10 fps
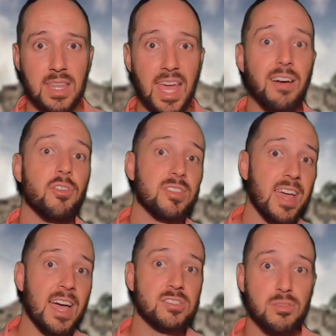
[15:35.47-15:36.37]
They have a
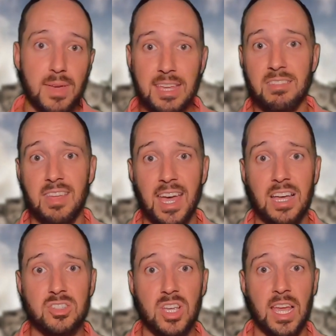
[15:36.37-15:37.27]
sash, they'll make a
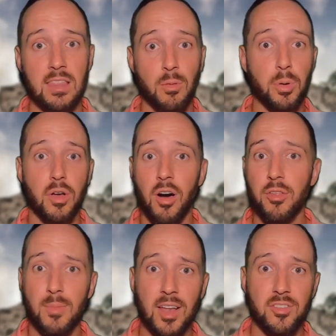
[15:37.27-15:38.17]
sash, and they'll put all
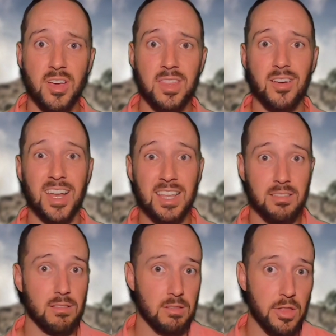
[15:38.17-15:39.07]
their medals on there, and
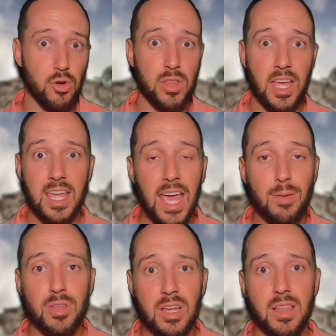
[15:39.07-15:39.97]
it's literally a
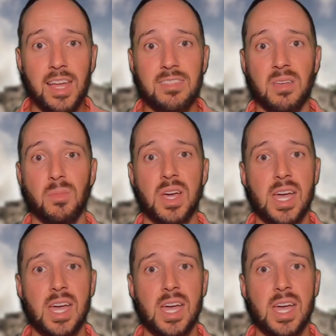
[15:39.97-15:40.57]
game to collect them.